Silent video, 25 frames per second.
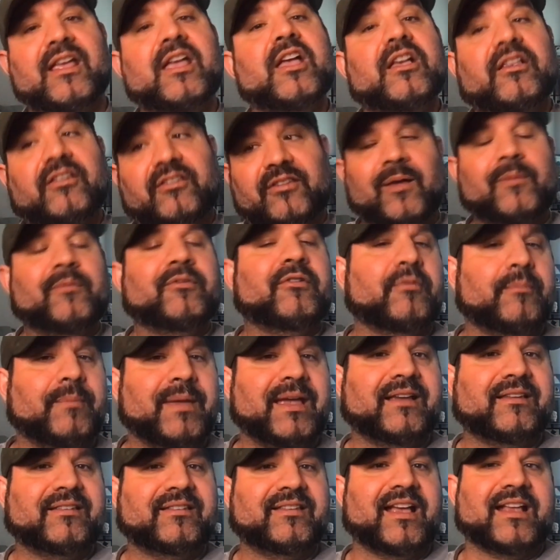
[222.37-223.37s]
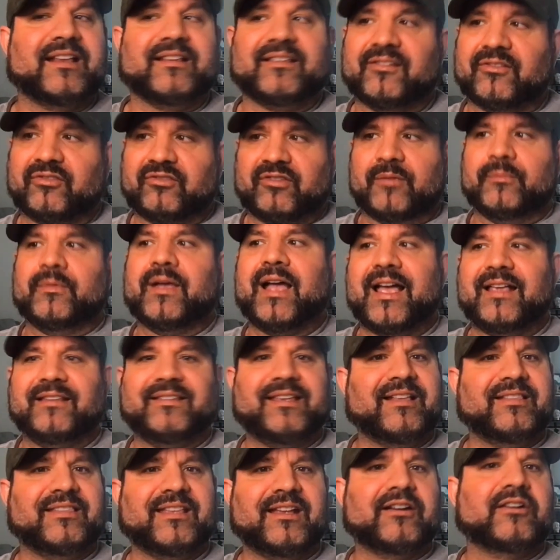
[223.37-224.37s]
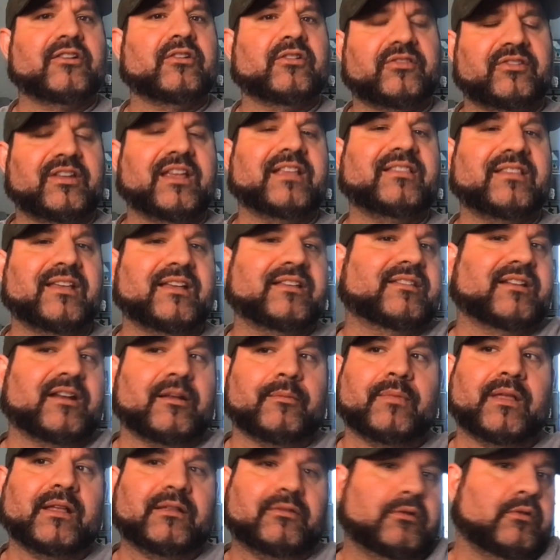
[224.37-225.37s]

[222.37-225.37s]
Some of them make sense. There's some guys out there that will say things that I'm like,